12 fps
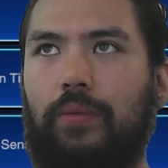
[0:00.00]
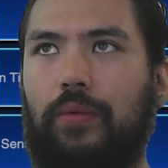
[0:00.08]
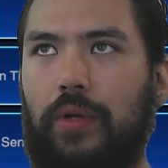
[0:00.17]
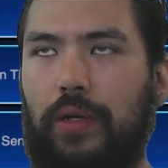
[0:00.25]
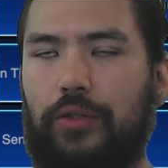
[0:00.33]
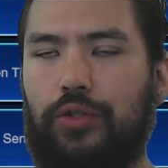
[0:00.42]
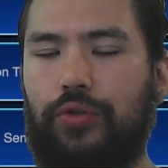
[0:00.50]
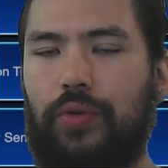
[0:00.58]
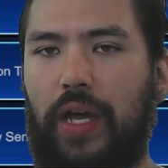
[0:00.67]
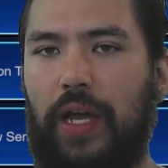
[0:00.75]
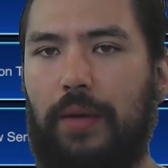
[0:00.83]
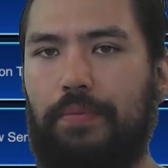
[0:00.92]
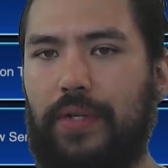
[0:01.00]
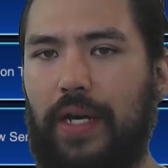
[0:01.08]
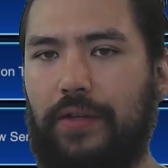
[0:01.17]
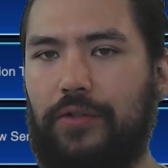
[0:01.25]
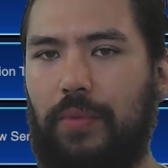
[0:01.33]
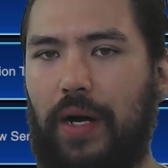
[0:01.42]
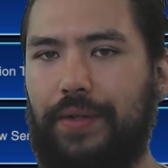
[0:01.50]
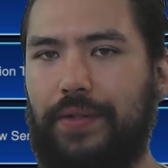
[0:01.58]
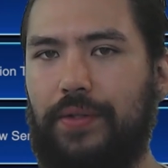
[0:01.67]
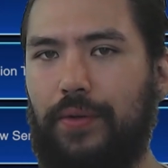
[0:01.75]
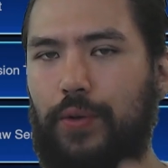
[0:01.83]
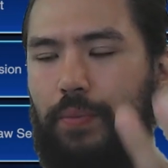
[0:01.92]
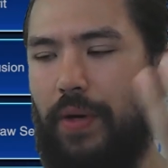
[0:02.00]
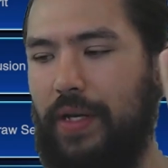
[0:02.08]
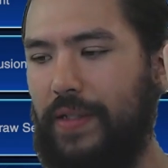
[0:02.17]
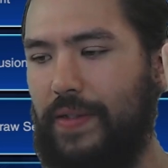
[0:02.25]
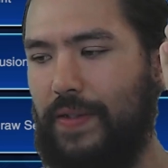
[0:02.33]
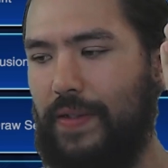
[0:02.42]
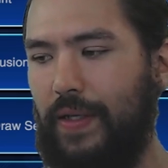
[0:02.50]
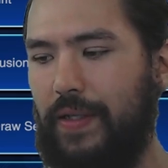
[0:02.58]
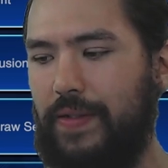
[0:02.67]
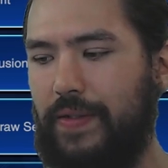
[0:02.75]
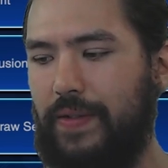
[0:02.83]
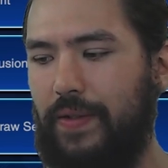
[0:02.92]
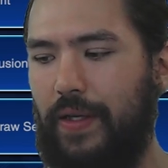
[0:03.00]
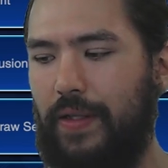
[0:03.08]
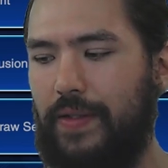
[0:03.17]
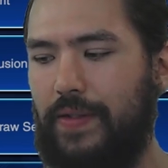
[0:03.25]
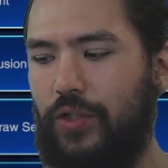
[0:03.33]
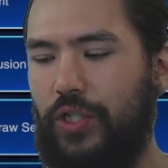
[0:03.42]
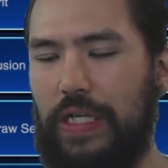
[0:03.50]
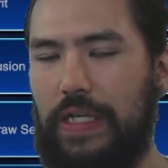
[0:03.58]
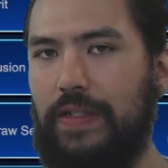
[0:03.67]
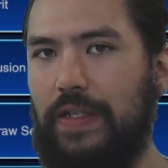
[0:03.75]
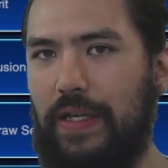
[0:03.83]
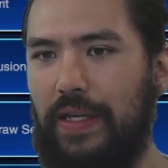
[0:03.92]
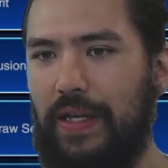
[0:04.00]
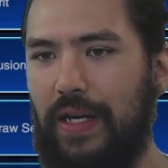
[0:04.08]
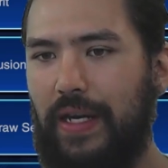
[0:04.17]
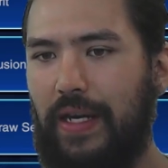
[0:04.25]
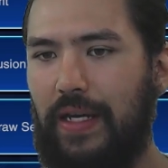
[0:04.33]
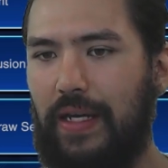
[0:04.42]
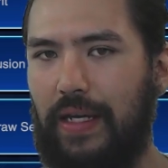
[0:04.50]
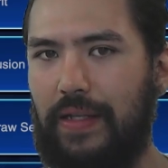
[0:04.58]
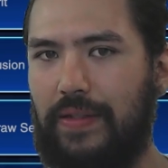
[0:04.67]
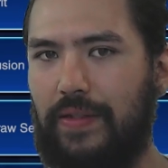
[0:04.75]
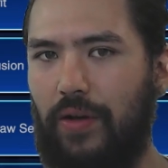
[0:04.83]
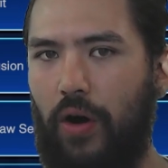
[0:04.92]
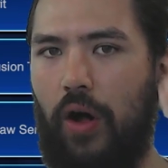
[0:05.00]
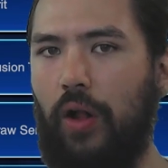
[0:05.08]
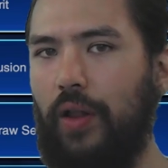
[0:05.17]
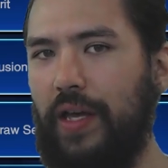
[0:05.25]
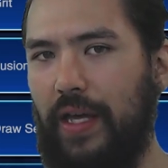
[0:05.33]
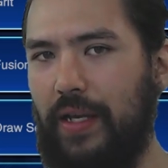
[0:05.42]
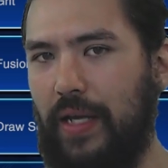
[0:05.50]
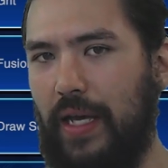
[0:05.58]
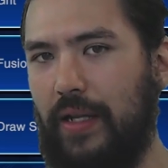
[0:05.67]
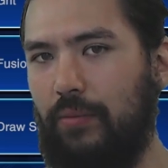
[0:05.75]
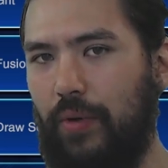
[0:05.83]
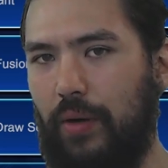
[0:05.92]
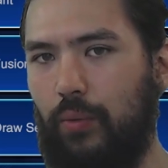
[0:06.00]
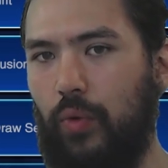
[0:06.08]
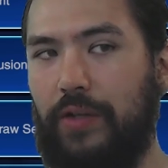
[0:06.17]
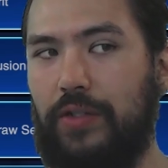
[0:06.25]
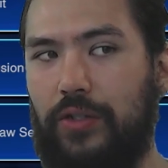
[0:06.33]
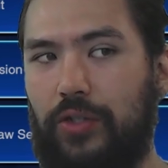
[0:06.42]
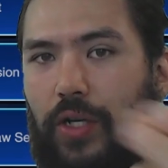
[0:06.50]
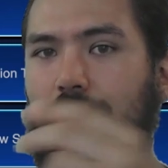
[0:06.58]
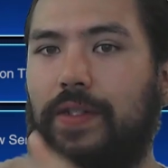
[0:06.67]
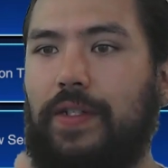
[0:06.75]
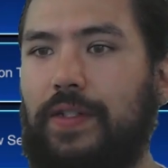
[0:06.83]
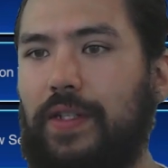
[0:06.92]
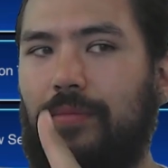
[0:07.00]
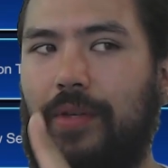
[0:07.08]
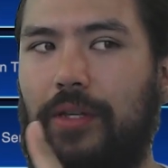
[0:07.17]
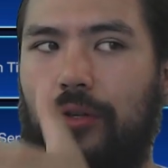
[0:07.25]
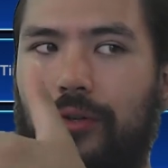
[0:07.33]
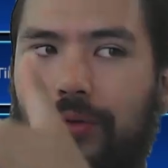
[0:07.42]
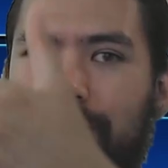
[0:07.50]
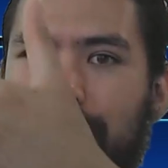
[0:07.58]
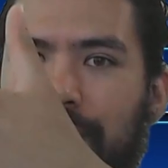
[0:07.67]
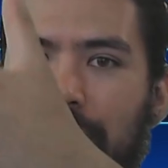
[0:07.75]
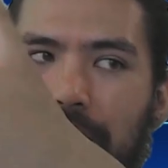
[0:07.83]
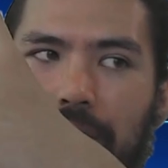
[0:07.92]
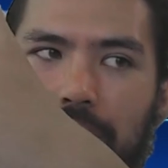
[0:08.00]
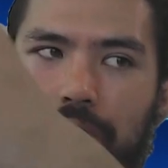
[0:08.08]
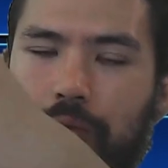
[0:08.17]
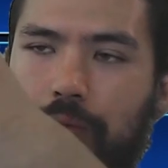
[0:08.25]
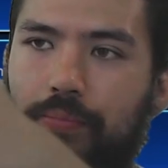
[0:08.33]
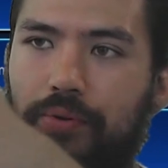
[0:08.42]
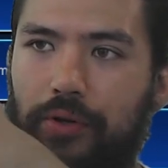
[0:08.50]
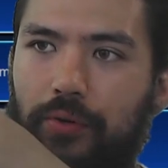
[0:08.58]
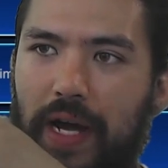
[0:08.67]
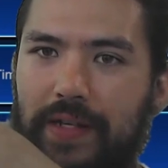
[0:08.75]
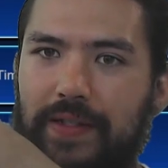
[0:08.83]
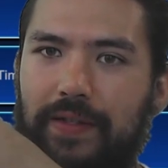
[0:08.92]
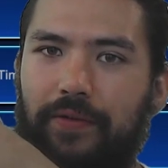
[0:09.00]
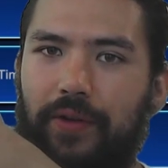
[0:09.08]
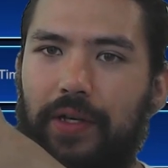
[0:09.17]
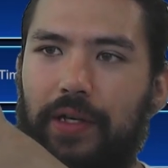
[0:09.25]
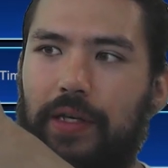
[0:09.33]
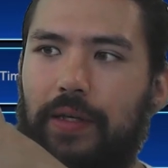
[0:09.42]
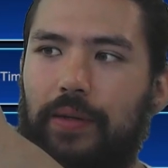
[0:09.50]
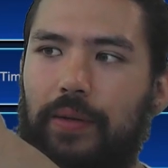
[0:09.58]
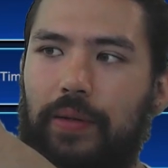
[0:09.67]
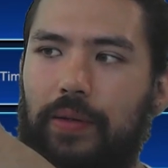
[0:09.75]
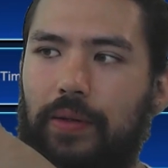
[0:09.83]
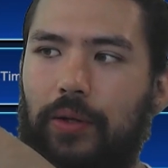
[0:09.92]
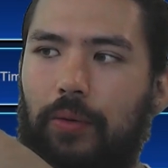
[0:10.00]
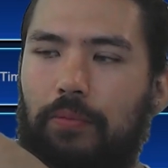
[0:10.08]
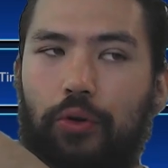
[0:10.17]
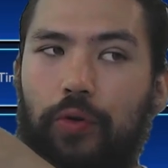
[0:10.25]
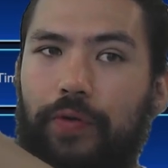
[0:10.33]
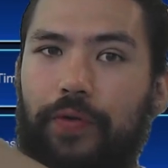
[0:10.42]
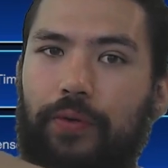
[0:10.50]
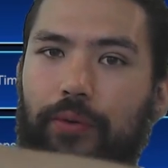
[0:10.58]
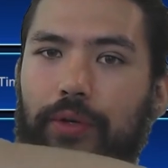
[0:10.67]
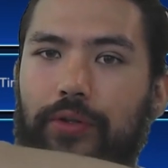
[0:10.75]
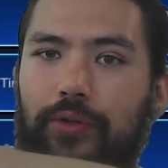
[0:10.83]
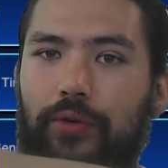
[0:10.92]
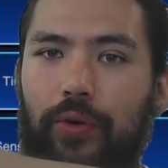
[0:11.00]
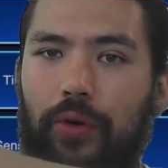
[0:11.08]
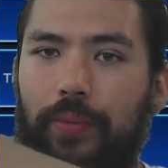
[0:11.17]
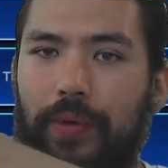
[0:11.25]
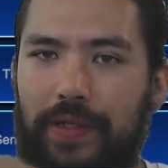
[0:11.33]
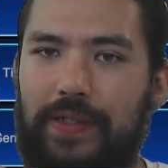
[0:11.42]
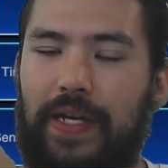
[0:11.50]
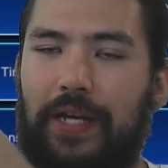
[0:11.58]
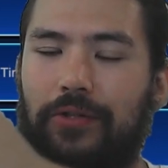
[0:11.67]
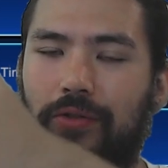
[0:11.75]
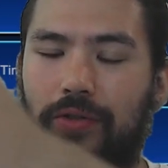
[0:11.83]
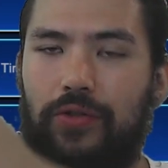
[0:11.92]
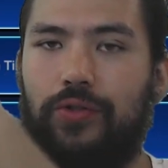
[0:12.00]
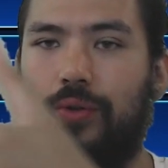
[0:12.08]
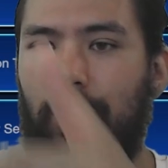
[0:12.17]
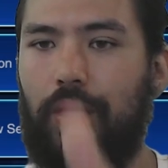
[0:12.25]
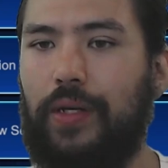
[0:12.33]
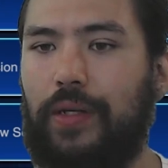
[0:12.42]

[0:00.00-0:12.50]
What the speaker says: Trunade protects your monsters, but it's cheesy, it's all in, and then Righteous Justice can be used to progressively, you know, move through a duel, because it's actually destroying